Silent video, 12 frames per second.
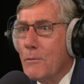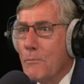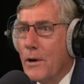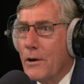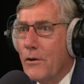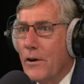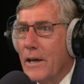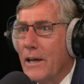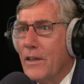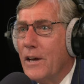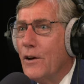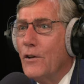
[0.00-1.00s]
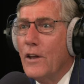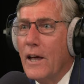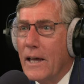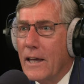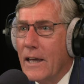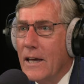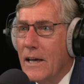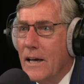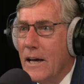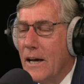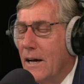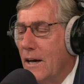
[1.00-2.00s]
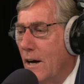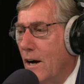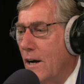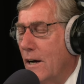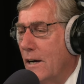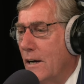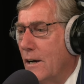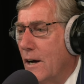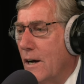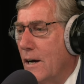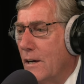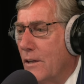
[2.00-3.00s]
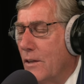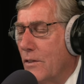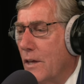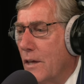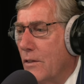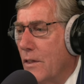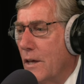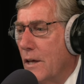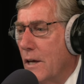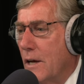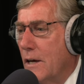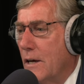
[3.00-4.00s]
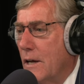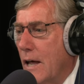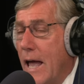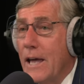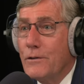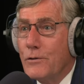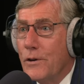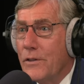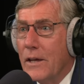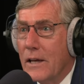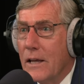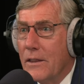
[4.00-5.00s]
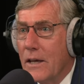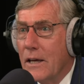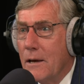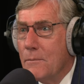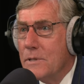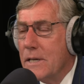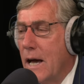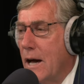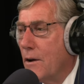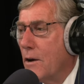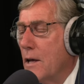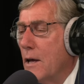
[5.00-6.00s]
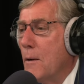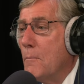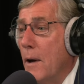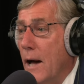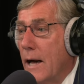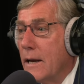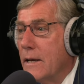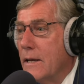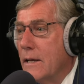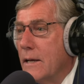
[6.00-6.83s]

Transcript: the bickering, and they don't like uh, uh, uh, the the uh, hatred that that comes out. But